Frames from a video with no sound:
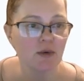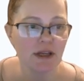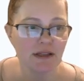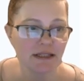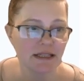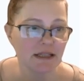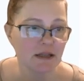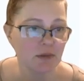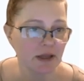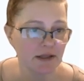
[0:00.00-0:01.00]
We can see that
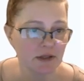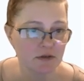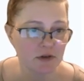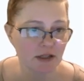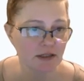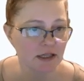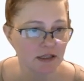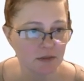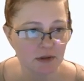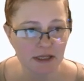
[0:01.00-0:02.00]
the plan's overall
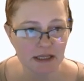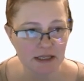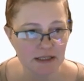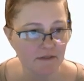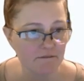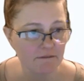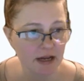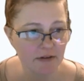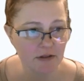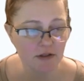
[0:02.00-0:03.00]
deductible is
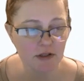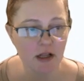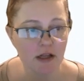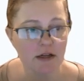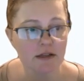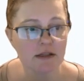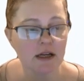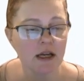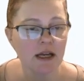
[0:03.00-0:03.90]
$500.